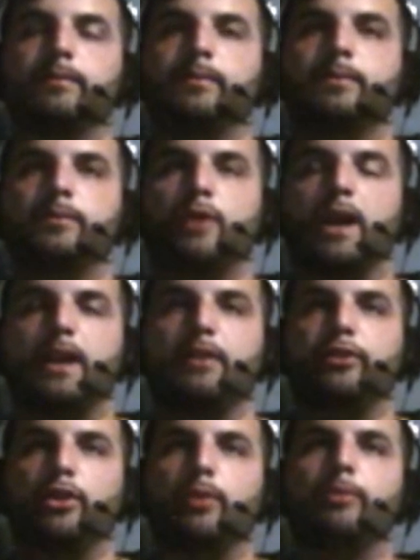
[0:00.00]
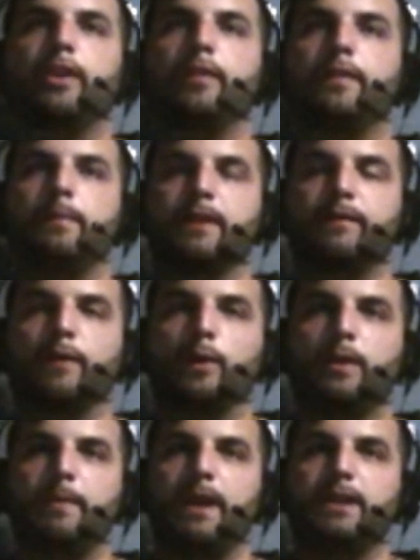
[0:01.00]
tried to insert himself, and Mick
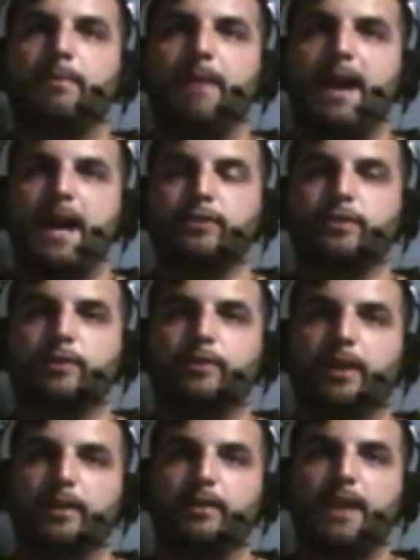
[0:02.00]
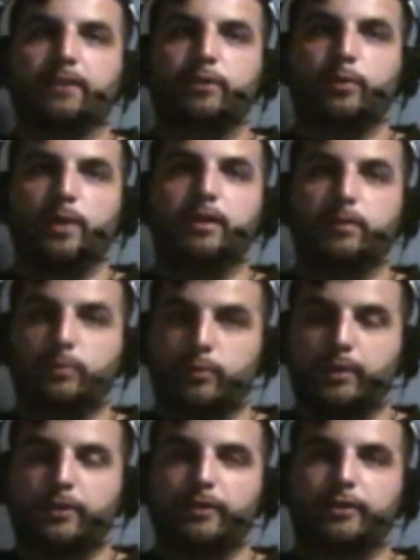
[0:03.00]
Foley made the match and said next week,
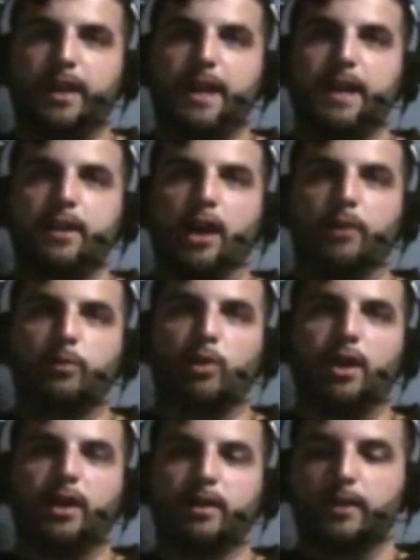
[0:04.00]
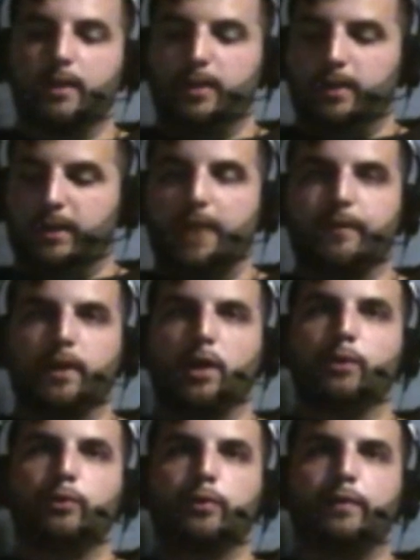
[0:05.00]
which is tonight on Raw, Kevin
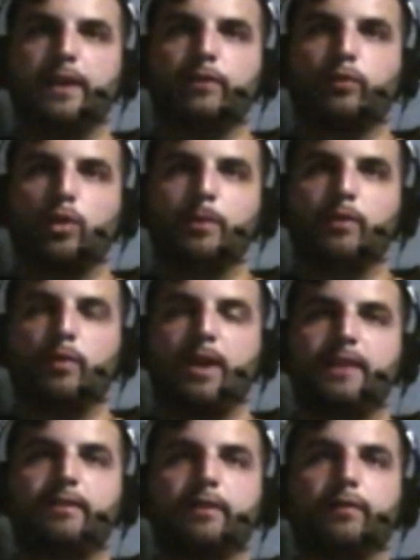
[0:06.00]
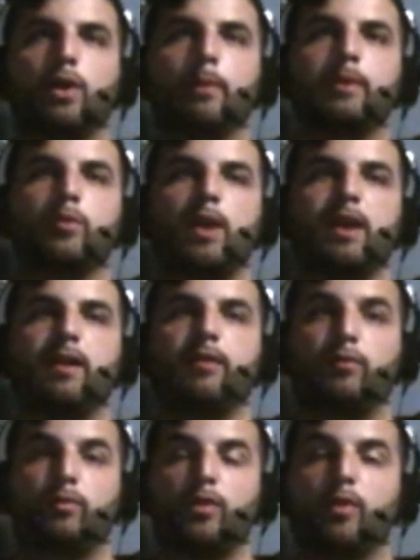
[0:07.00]
Owens will face Roman Reigns. If Roman
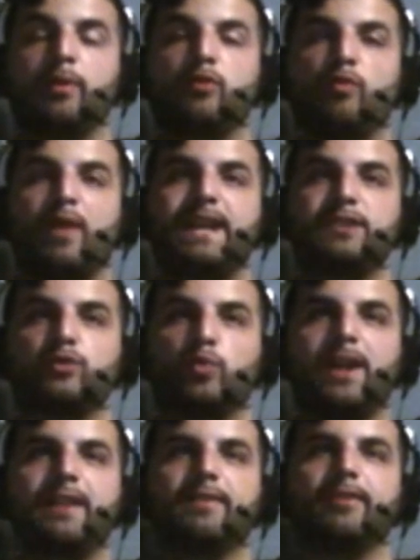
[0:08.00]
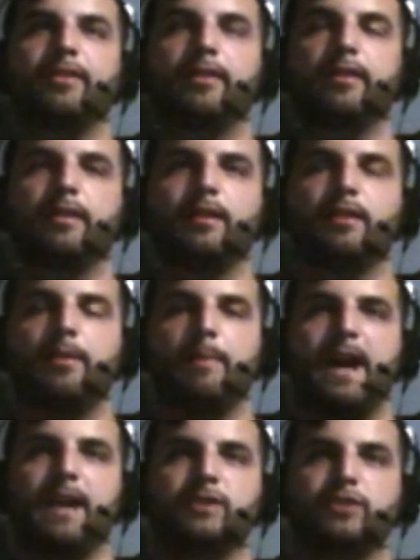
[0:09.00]
Reigns wins the
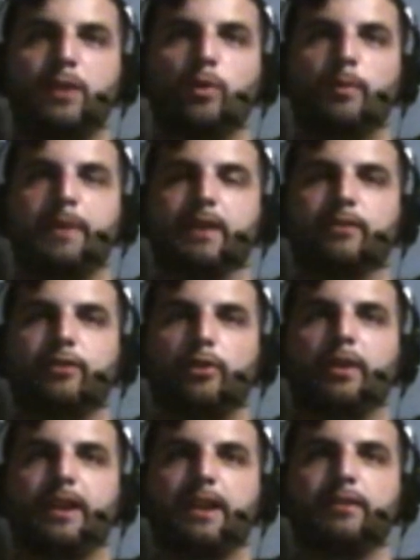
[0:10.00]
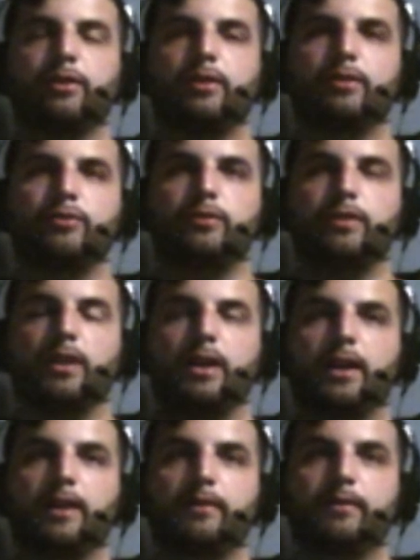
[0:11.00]
match, he will be inserted into
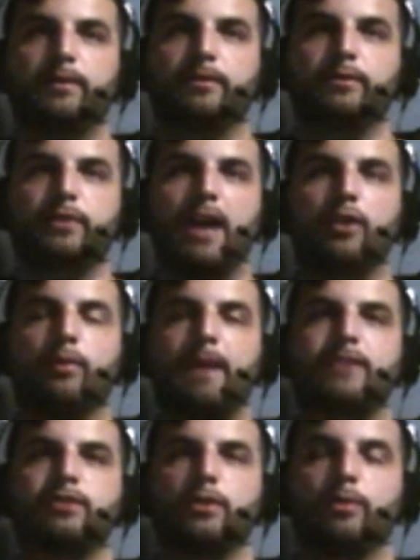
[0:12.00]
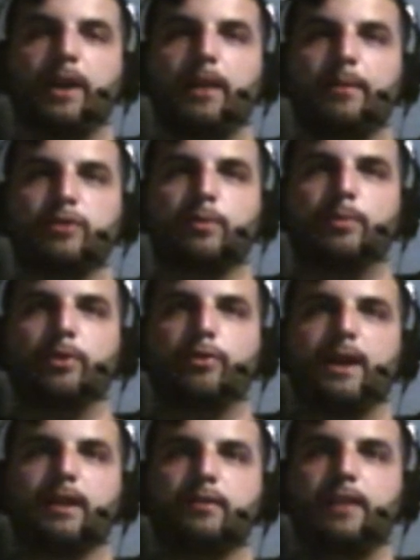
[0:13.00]
the title match, and it will become a triple
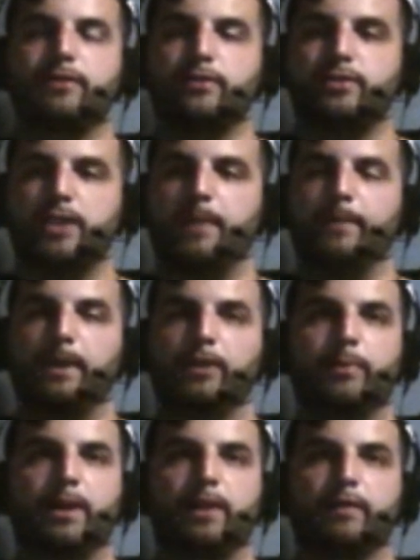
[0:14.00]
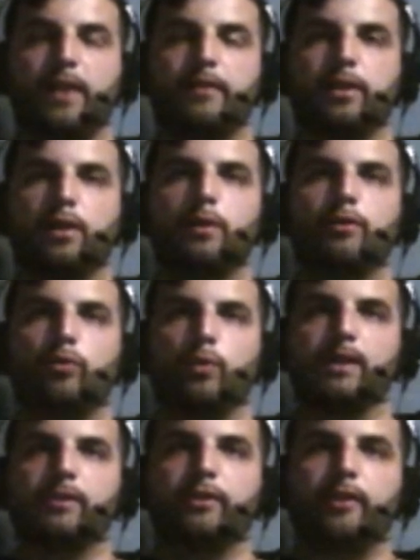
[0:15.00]
threat at Clash of Champions. But if Kevin Owens
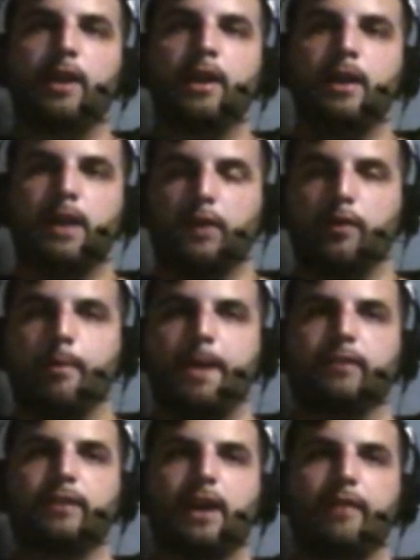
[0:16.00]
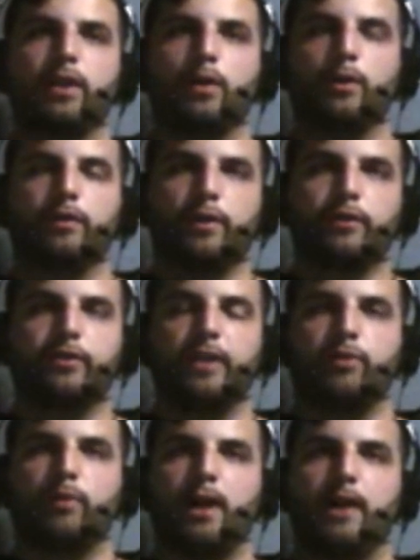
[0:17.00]
wins, it remains Kevin Owens versus
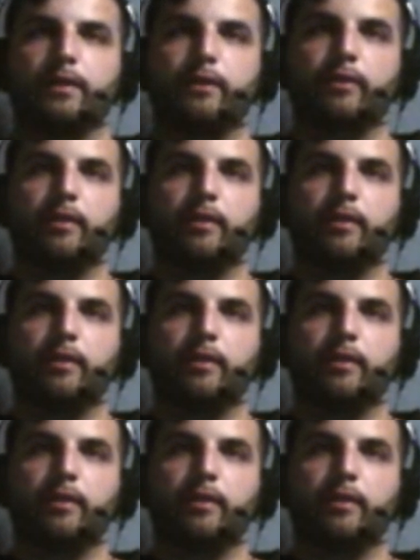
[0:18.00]
Seth Rollins.